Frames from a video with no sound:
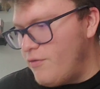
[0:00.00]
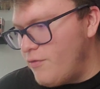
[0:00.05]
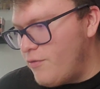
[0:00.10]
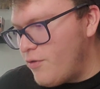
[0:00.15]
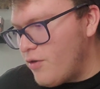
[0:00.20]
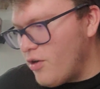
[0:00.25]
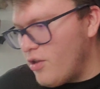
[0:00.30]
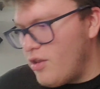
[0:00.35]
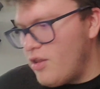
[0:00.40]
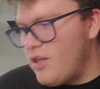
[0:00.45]

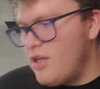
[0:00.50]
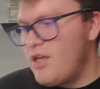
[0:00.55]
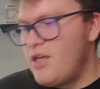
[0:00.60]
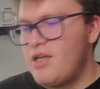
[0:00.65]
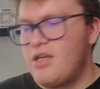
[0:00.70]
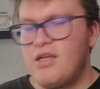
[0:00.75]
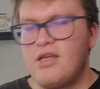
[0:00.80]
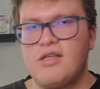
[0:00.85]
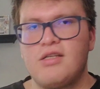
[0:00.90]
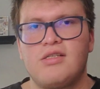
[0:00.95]
For
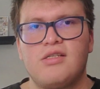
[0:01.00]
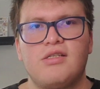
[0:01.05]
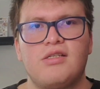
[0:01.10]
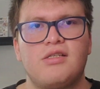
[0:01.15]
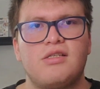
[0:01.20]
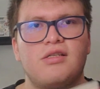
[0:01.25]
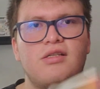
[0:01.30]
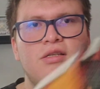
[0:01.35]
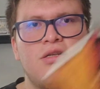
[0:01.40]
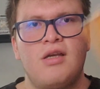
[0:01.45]

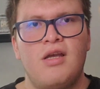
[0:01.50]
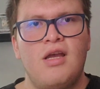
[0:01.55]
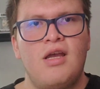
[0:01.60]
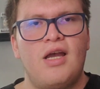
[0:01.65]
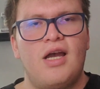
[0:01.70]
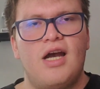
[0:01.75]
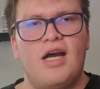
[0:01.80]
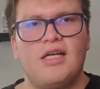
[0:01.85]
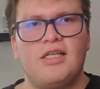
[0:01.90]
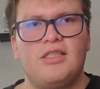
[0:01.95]
this,
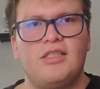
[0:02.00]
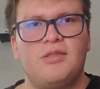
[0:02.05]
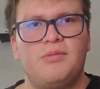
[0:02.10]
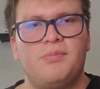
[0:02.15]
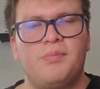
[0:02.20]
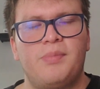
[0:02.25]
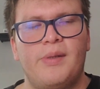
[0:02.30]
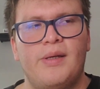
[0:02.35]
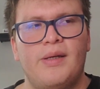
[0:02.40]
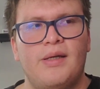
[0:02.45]
I
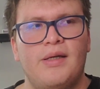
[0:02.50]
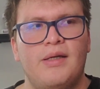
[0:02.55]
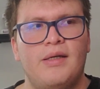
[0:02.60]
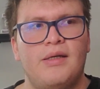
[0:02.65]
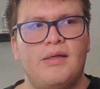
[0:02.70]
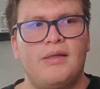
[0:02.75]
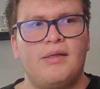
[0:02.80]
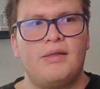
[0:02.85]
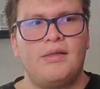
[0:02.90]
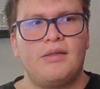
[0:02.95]

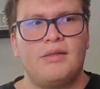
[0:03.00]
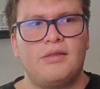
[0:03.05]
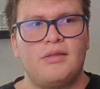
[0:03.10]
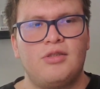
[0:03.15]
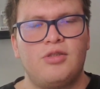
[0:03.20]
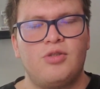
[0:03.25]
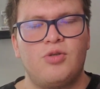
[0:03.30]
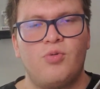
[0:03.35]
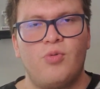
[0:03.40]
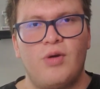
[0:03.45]

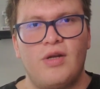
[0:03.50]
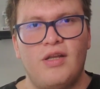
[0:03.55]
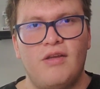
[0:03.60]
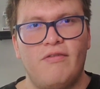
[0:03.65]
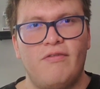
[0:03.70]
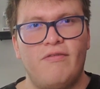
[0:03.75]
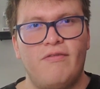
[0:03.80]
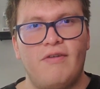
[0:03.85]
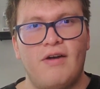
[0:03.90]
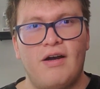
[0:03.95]
spent
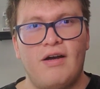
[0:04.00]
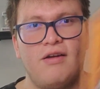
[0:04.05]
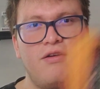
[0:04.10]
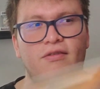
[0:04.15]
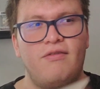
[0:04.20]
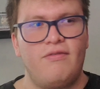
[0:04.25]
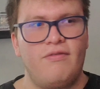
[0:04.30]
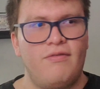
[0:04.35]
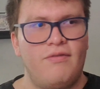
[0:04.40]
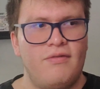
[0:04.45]

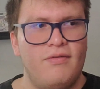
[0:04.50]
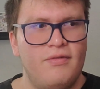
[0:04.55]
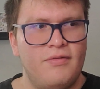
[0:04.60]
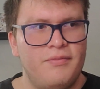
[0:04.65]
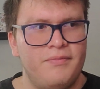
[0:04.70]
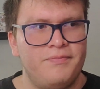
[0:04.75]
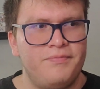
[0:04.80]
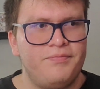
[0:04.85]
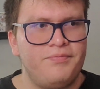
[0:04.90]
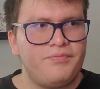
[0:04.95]
25,
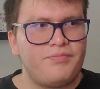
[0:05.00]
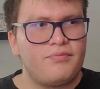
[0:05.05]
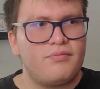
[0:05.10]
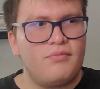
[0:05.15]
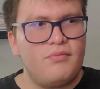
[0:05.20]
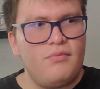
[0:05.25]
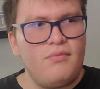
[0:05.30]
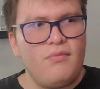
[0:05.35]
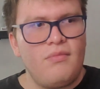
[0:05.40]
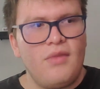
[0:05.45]

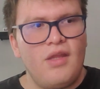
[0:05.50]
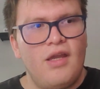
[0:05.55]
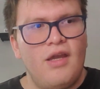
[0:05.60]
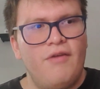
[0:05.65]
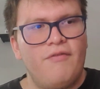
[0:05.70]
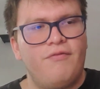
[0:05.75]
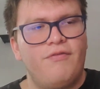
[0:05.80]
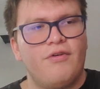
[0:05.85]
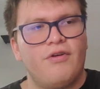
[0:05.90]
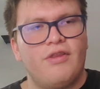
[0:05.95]

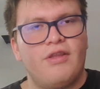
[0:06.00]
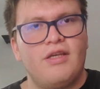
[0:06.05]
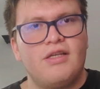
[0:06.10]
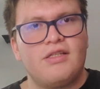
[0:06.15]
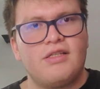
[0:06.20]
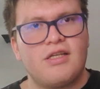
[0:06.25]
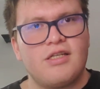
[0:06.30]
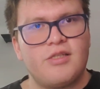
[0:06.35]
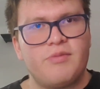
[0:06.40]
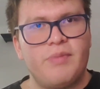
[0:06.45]
and for
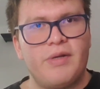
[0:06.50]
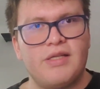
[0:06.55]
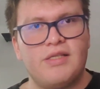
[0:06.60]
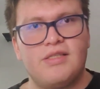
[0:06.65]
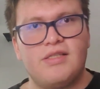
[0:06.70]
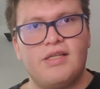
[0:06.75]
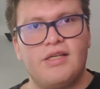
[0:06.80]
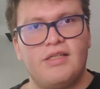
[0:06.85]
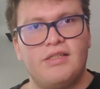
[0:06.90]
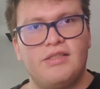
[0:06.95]
this I spent
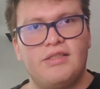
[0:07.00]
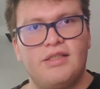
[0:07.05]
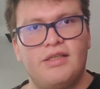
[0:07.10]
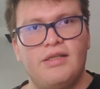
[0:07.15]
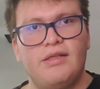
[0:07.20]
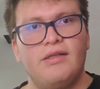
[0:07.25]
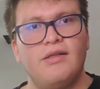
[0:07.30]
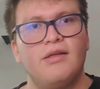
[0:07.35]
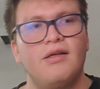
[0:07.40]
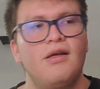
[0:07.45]

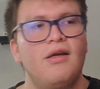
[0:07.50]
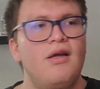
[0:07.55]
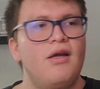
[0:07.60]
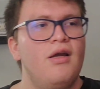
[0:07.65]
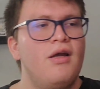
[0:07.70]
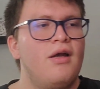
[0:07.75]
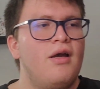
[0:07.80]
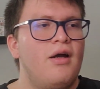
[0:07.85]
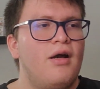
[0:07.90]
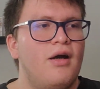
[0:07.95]
16.
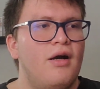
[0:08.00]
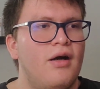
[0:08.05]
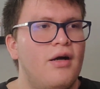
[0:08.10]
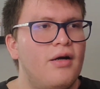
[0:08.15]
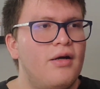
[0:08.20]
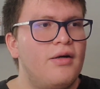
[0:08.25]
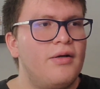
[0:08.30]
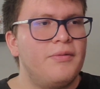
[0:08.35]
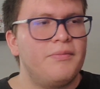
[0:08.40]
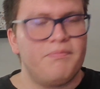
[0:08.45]

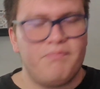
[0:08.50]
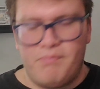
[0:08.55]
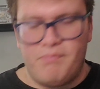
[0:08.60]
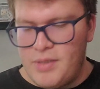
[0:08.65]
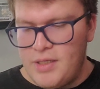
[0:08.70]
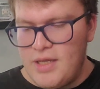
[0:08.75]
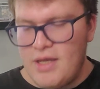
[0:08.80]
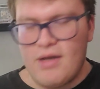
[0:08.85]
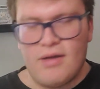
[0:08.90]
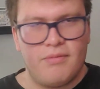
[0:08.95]

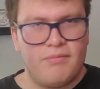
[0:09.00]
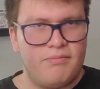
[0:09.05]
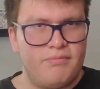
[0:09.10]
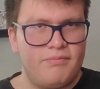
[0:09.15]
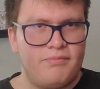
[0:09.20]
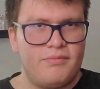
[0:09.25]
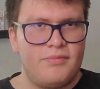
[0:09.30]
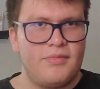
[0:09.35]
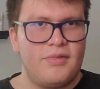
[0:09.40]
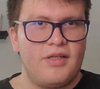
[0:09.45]
But yeah,
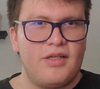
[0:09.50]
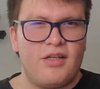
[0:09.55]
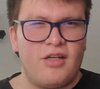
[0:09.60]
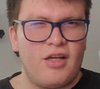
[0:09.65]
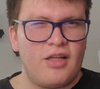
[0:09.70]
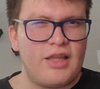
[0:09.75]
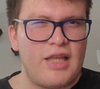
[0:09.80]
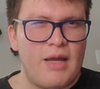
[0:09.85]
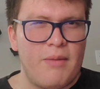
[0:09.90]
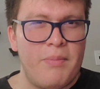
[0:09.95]

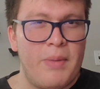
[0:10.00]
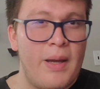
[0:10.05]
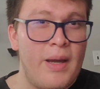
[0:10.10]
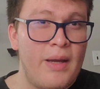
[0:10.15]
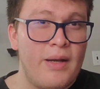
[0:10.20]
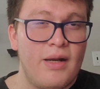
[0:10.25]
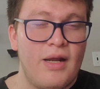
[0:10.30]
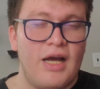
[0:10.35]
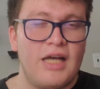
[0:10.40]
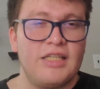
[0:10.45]
not that bad.